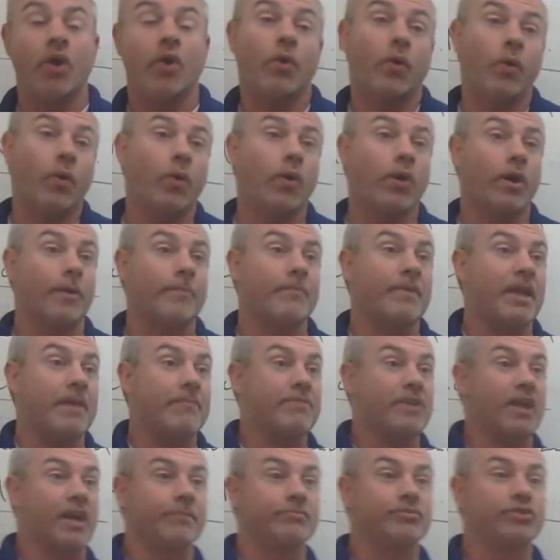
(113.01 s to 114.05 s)
Or
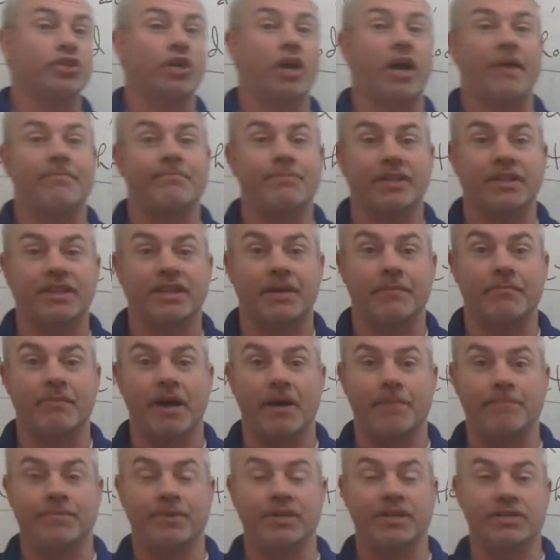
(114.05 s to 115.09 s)
maybe I'm chopping them
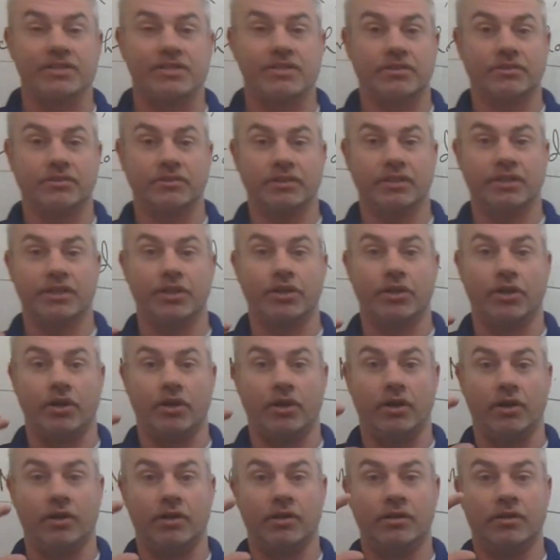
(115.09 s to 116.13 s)
up into
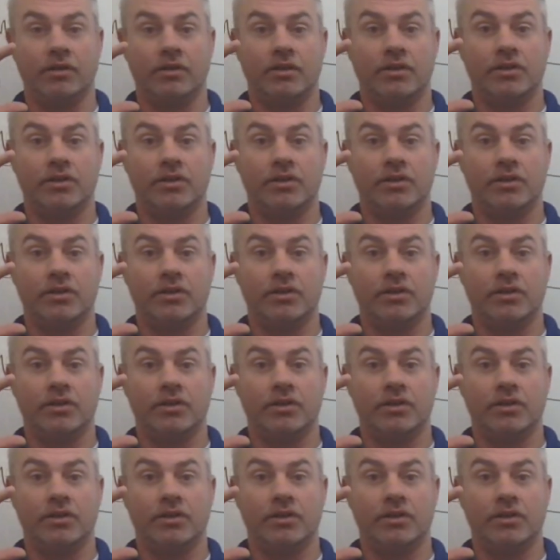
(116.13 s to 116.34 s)
little